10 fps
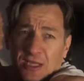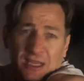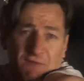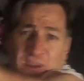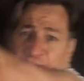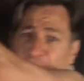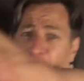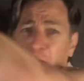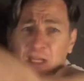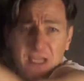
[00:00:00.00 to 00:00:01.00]
If he had a
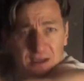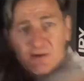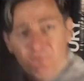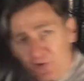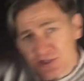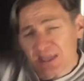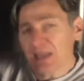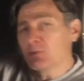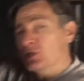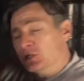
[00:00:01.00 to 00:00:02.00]
hoodie, first thing
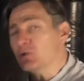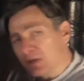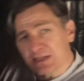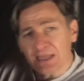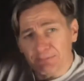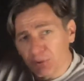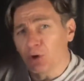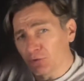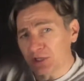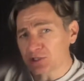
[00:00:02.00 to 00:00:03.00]
I would do is I'd
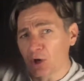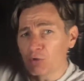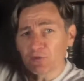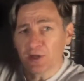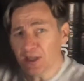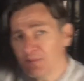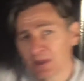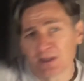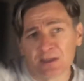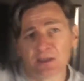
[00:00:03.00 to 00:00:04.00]
pull this over him.
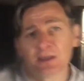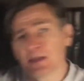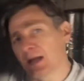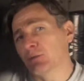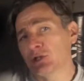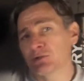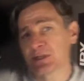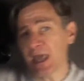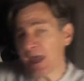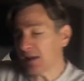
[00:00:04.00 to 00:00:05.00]
I would use
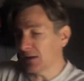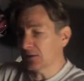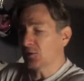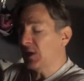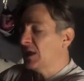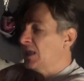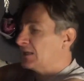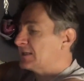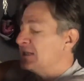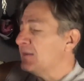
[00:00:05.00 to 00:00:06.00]
that so he can't
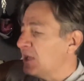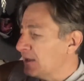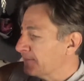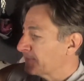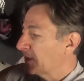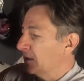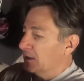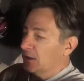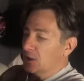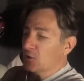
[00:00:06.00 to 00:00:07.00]
see me.
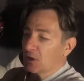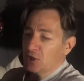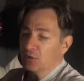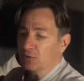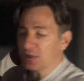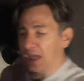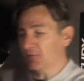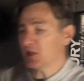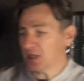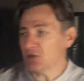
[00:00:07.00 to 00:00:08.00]
You can use
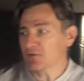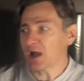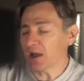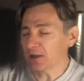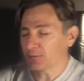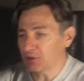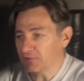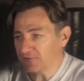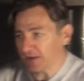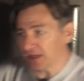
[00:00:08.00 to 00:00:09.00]
everything you've got in a real
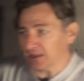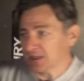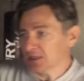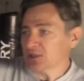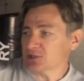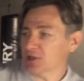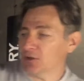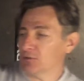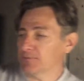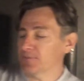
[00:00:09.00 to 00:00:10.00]
fight.
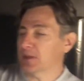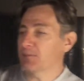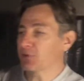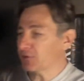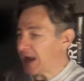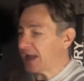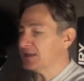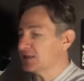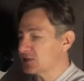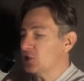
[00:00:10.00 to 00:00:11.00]
So
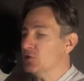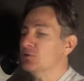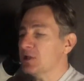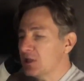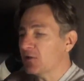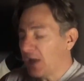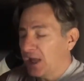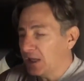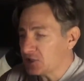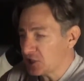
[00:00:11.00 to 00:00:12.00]
practice using your
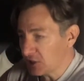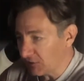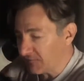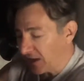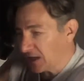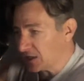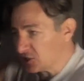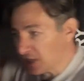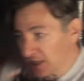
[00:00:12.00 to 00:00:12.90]
hands to your advantage.